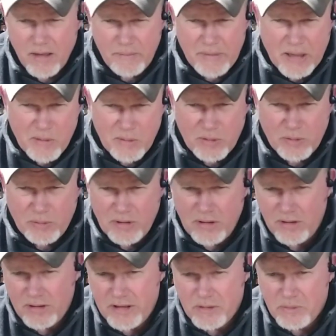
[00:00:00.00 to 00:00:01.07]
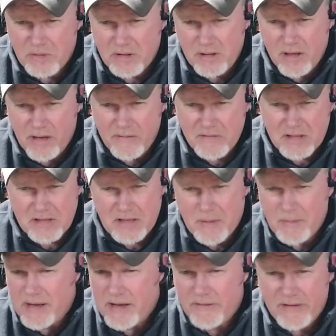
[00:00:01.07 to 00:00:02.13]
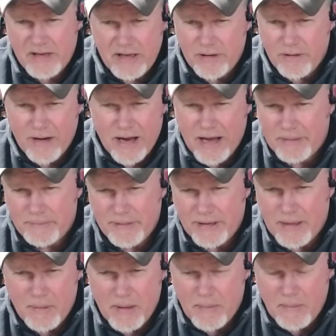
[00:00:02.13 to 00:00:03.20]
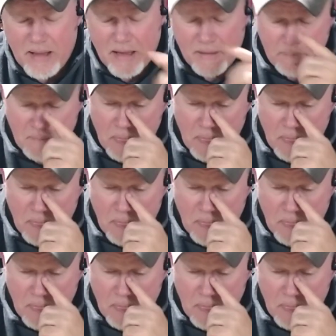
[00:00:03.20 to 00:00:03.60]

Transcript: being able to reel it in with gloves because I'm going to have a heater on, blah, blah, blah.